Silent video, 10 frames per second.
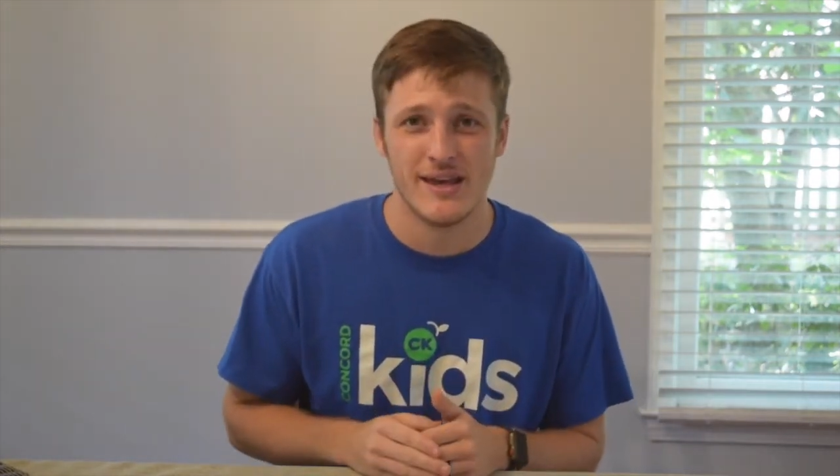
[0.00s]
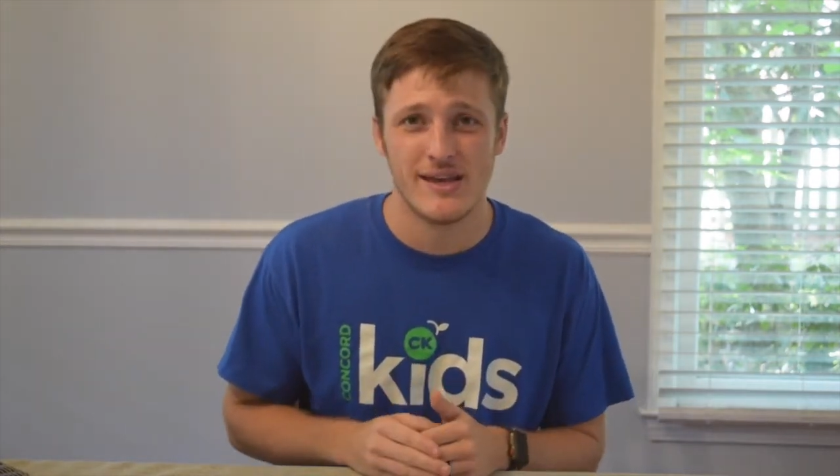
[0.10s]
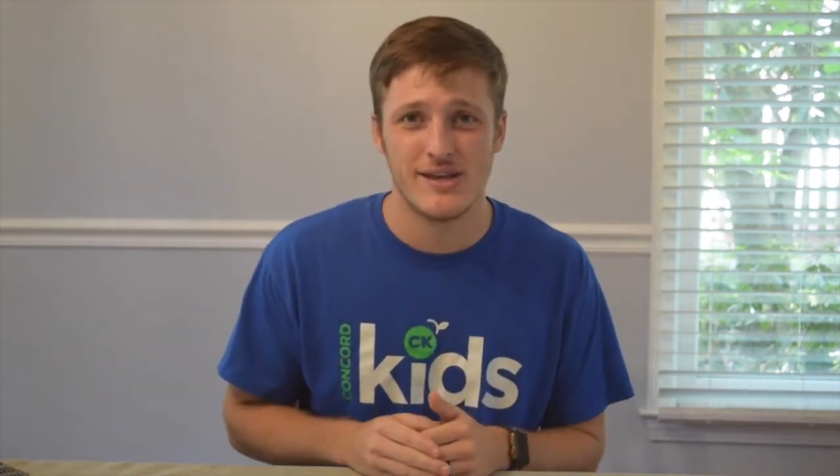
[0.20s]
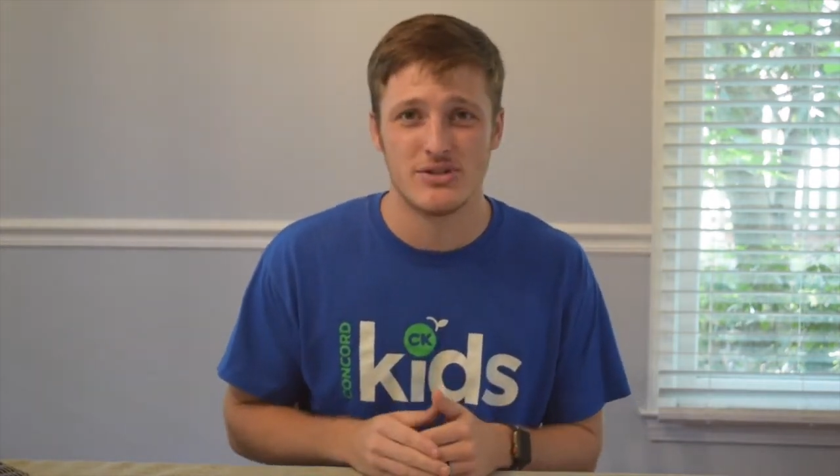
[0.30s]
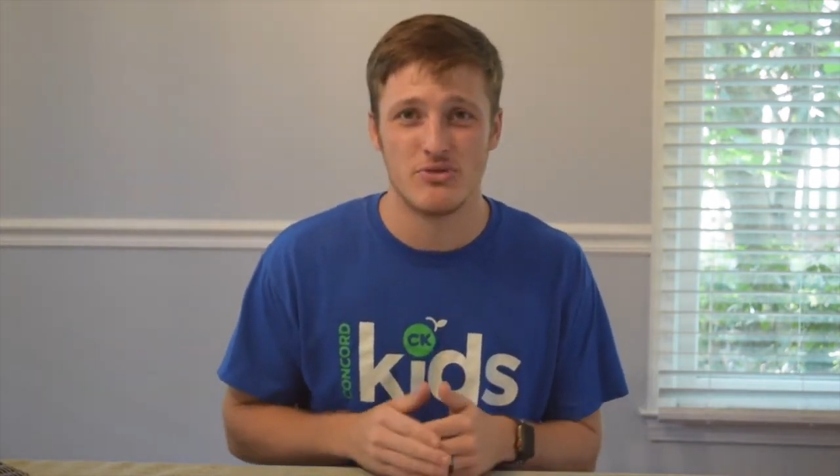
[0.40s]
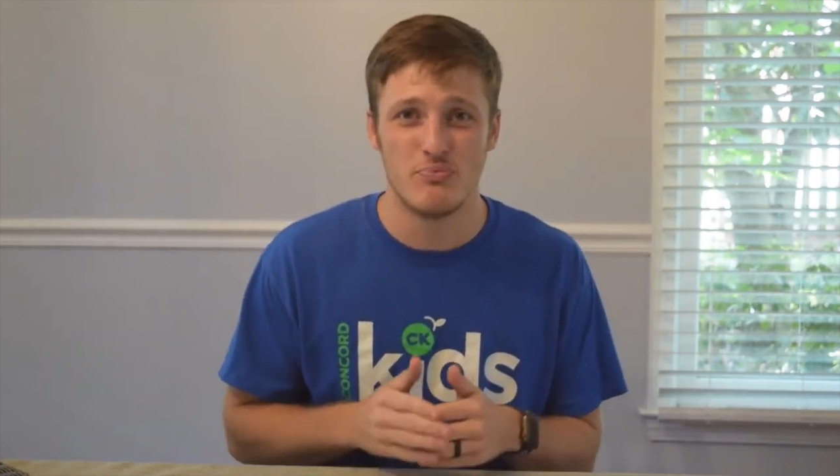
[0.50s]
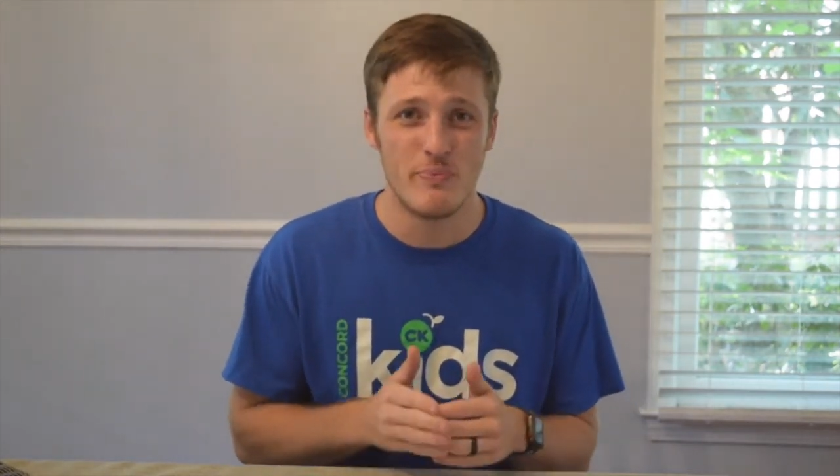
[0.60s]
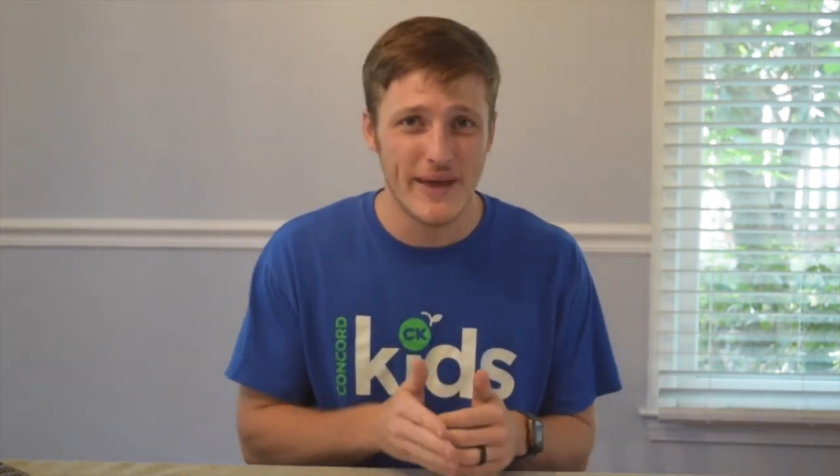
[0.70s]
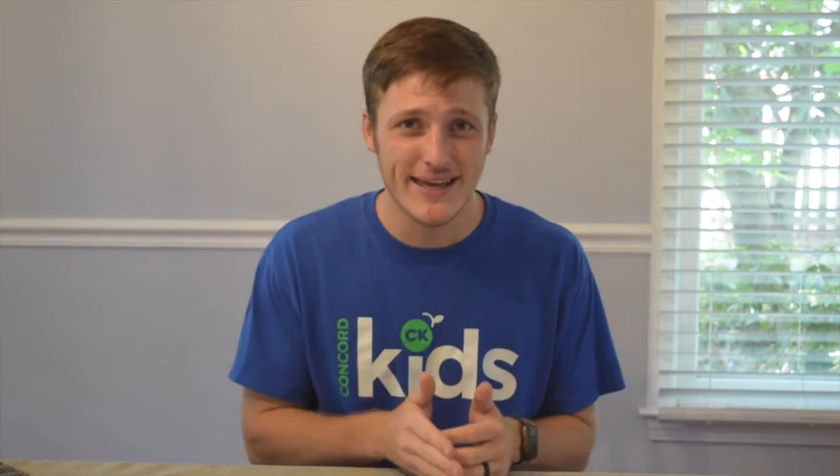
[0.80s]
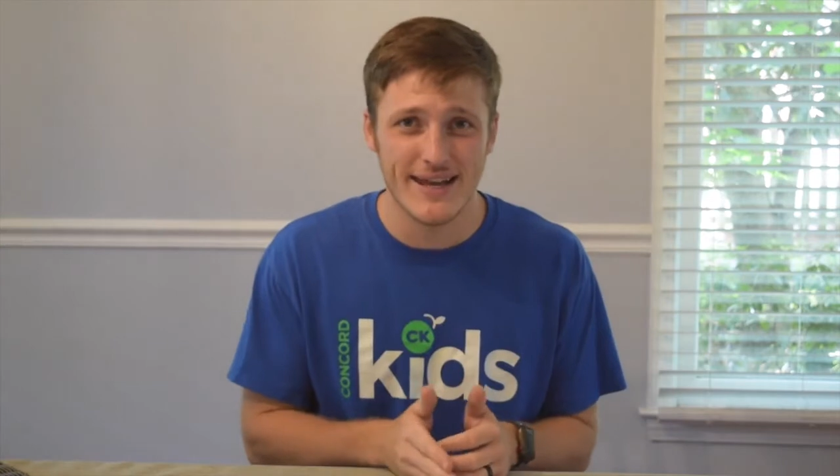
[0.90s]
is to
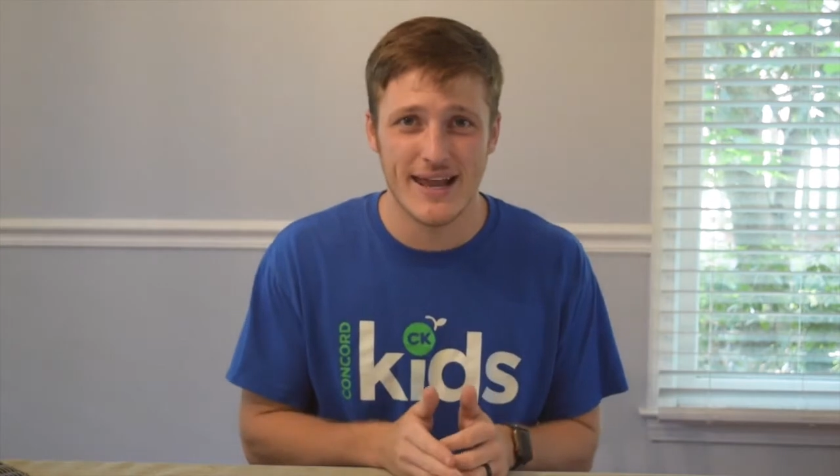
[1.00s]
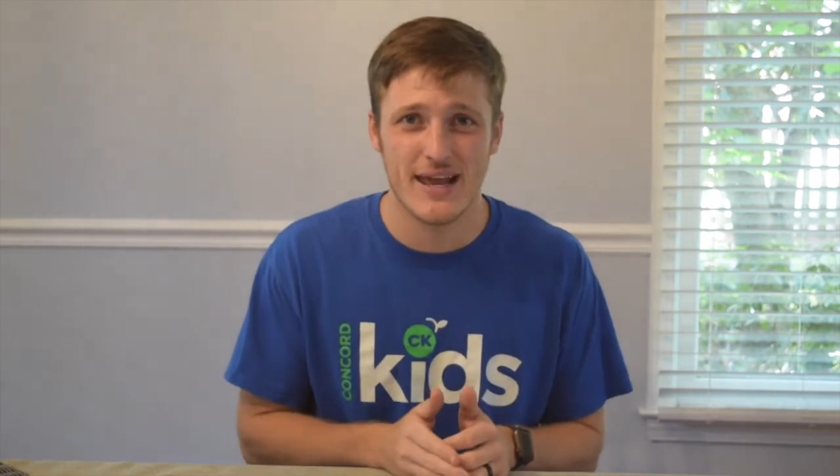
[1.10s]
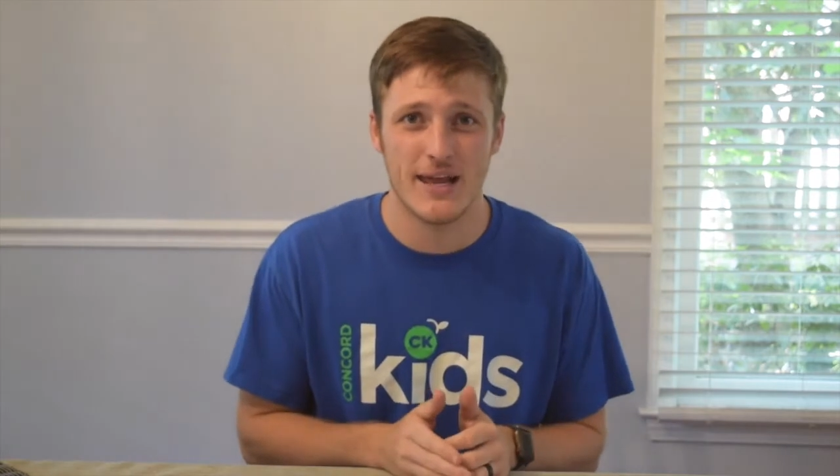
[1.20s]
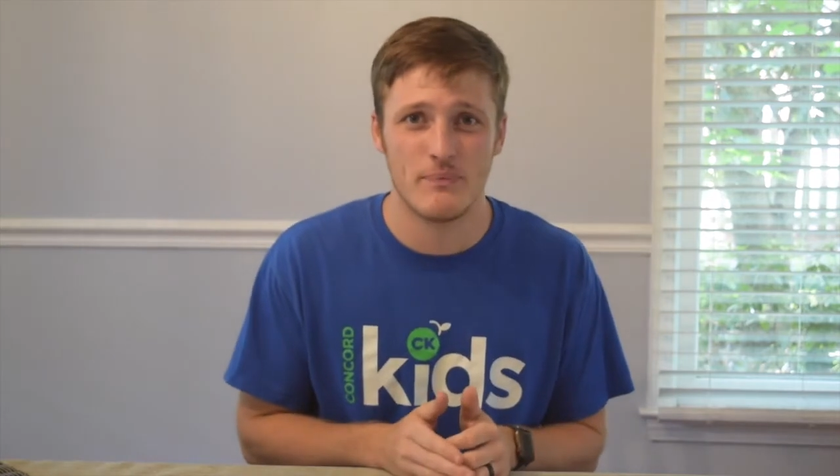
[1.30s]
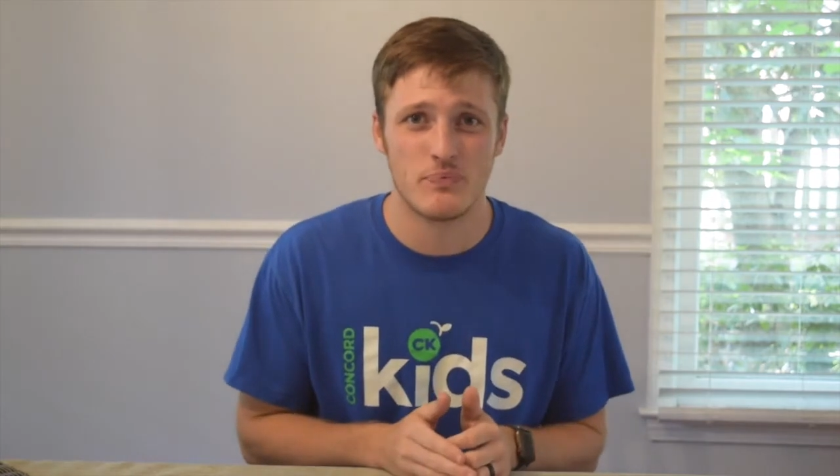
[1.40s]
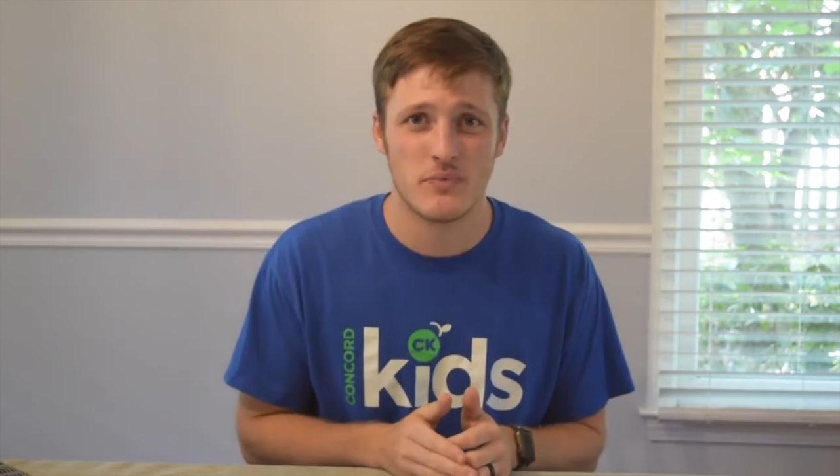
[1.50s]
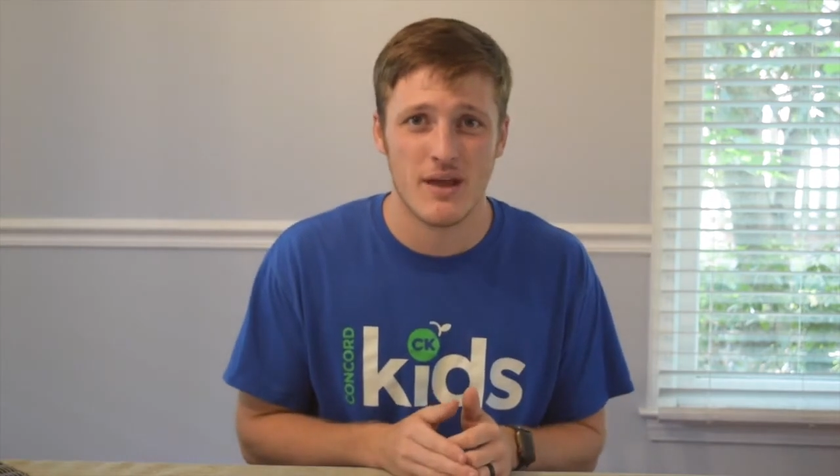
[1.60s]
pick a name